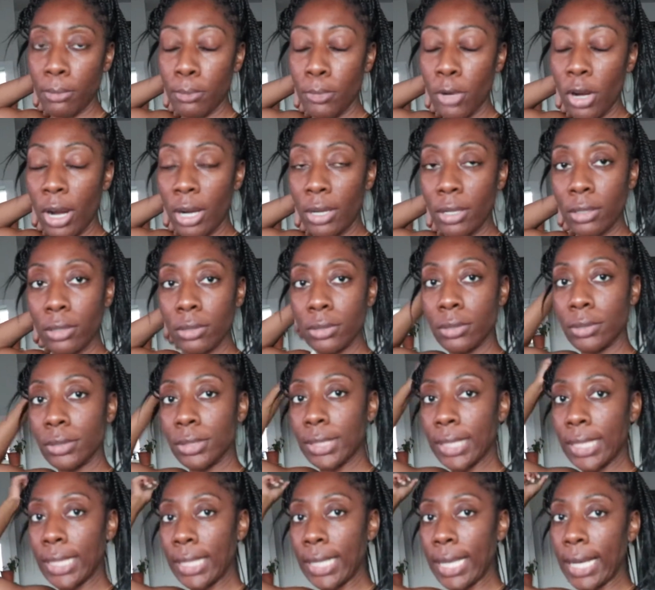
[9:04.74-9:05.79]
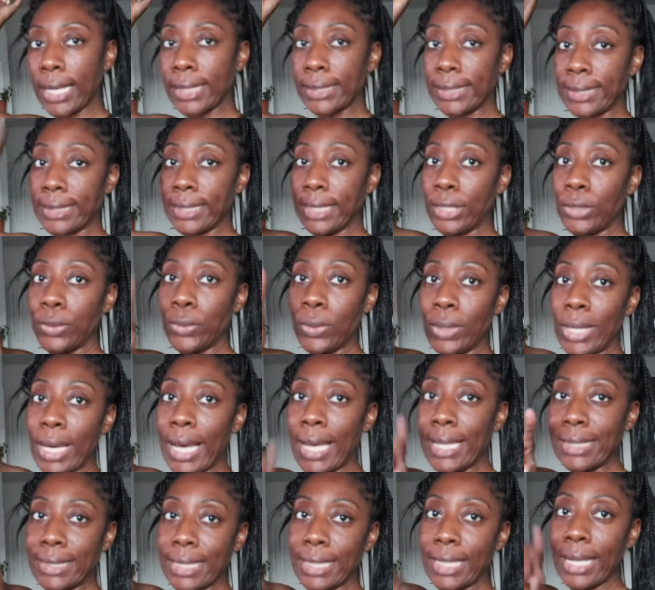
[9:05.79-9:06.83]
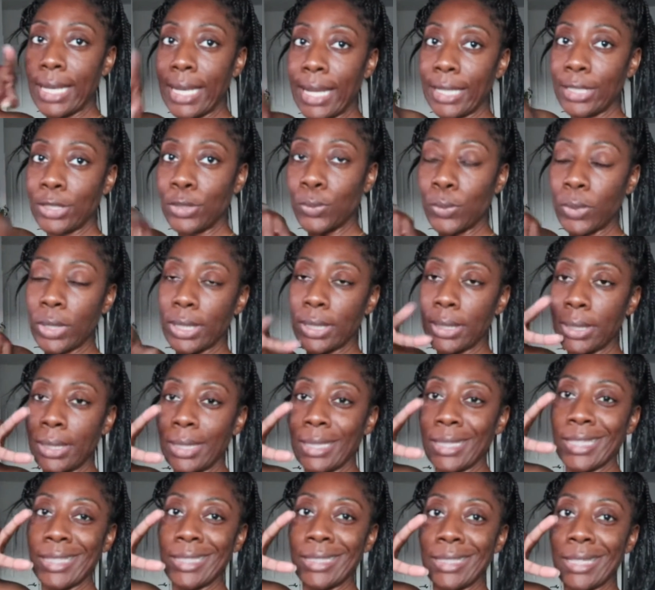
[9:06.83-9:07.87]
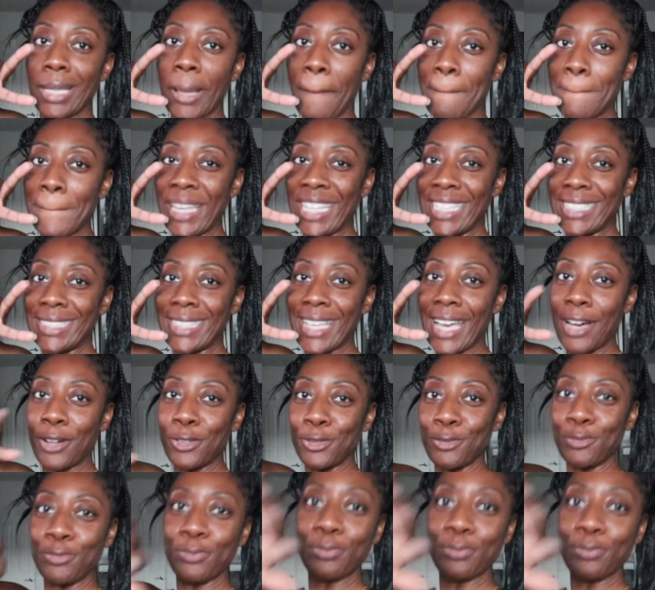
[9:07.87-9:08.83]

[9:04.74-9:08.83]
Chronicles, and I'll see you guys in the next one. Peace out.